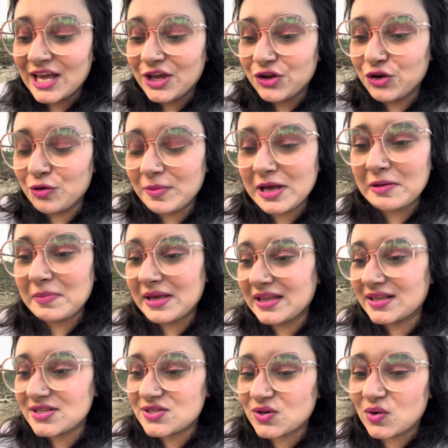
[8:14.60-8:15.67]
you may be in
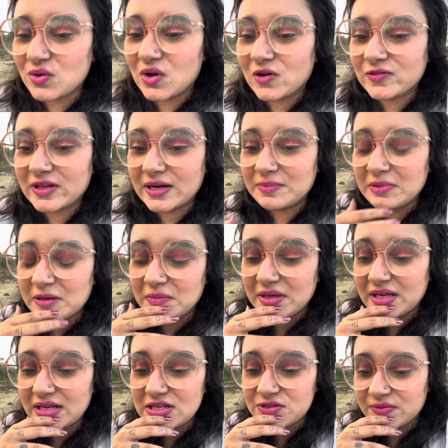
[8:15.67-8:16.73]
the zone of that maybe
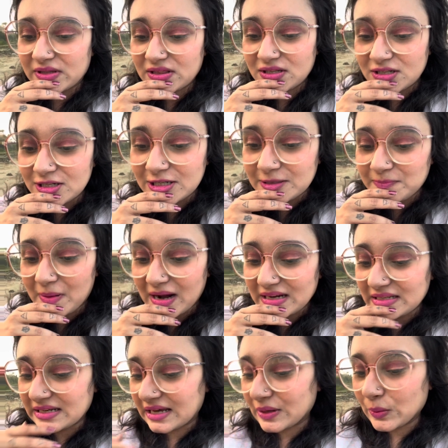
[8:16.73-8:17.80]
he is with third
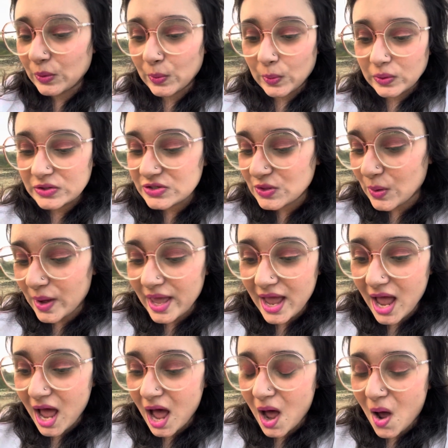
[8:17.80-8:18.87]
party i don't know what's going
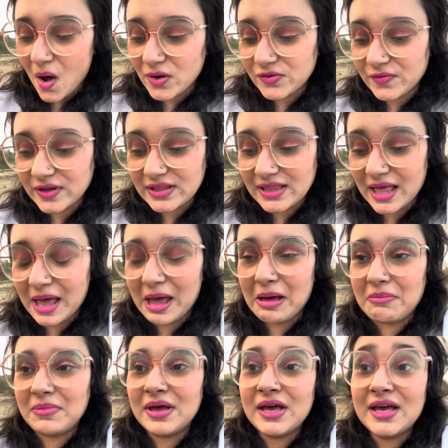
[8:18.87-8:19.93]
on with
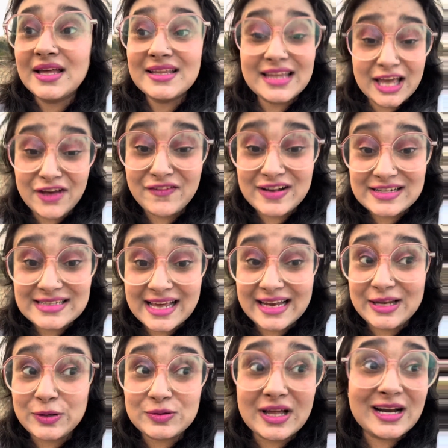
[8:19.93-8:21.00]
them they will
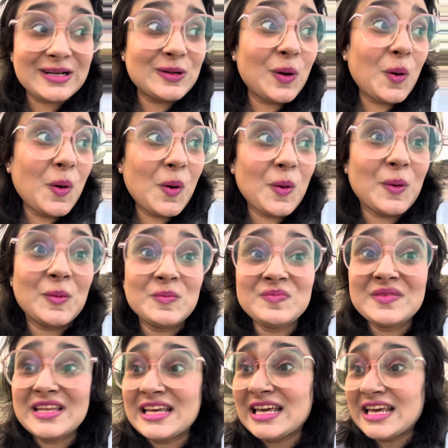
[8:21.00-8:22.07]
tell you that oh
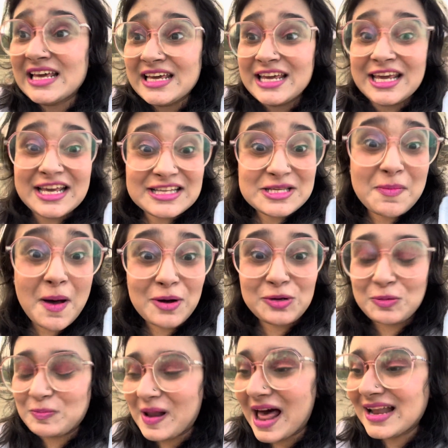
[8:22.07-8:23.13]
he's about
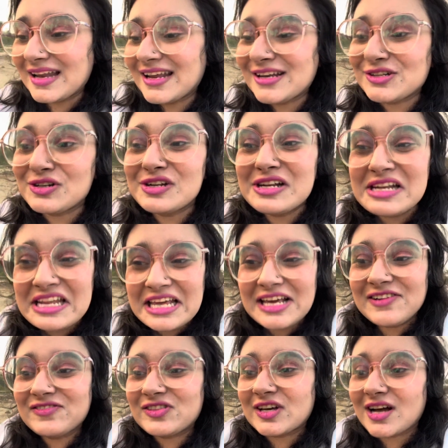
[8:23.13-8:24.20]
to planning to
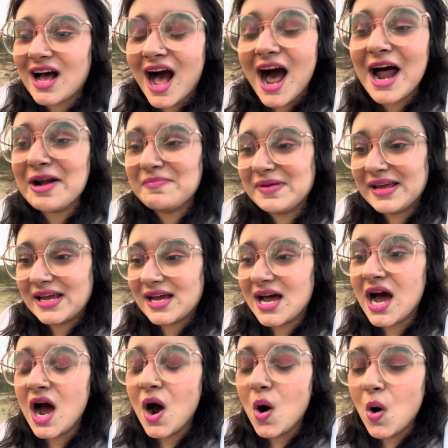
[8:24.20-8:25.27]
leave the karmic
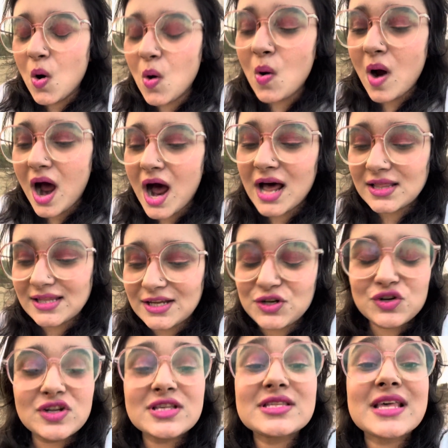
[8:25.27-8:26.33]
who are they
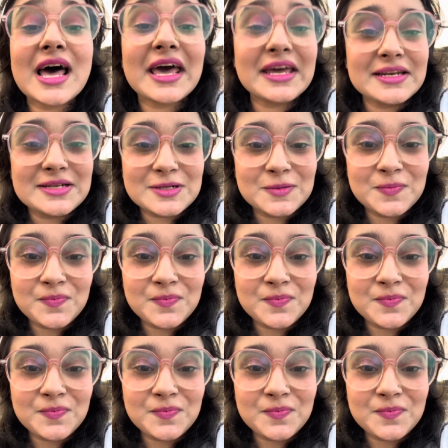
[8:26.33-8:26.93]
to decide